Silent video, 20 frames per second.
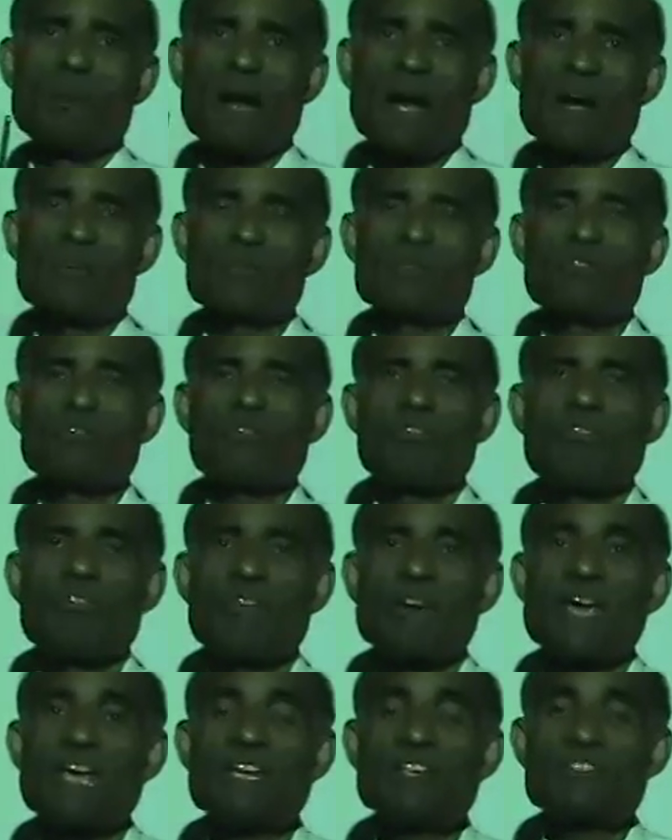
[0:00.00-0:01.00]
about the
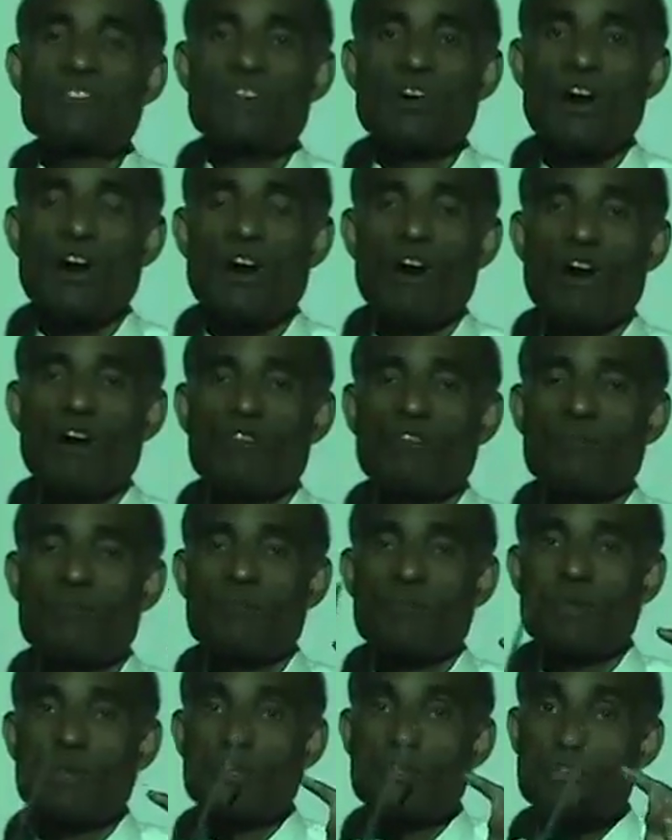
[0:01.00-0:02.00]
phase of
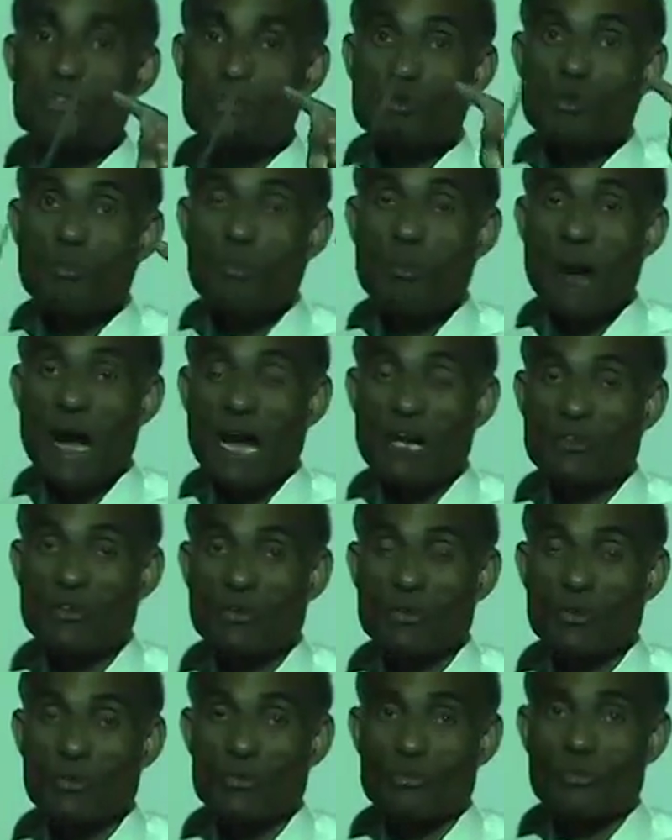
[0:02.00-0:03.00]
two
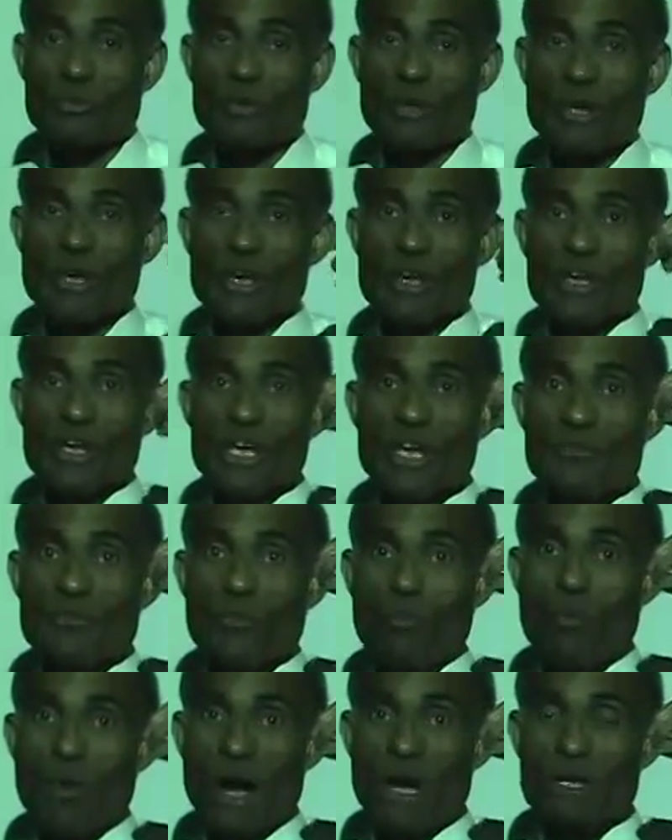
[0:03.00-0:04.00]
particles.
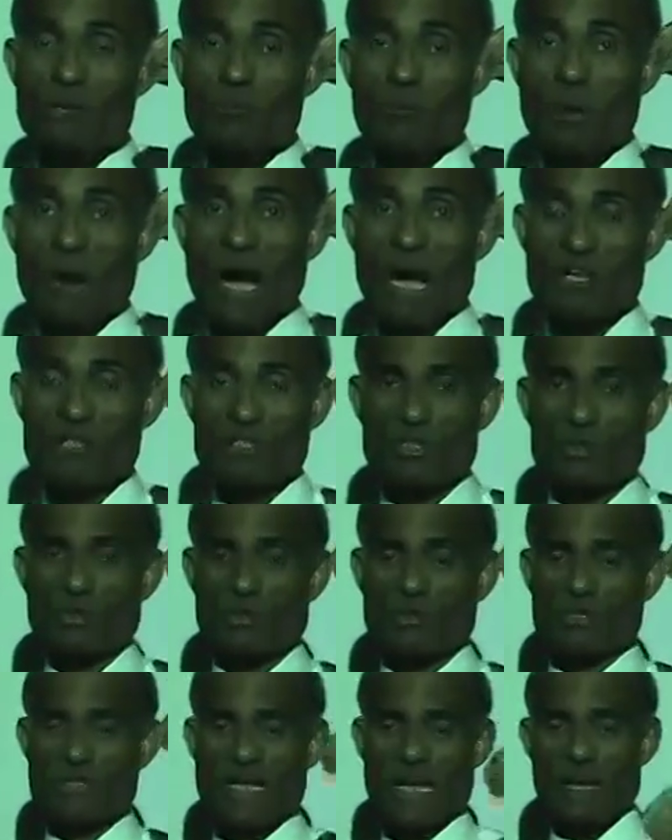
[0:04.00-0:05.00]
If one
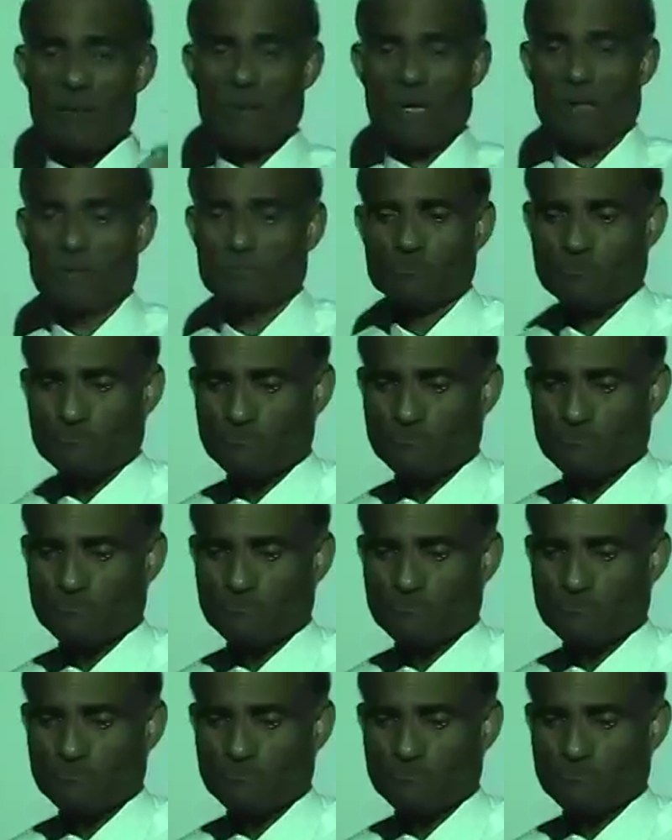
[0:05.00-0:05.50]
particle, tell me,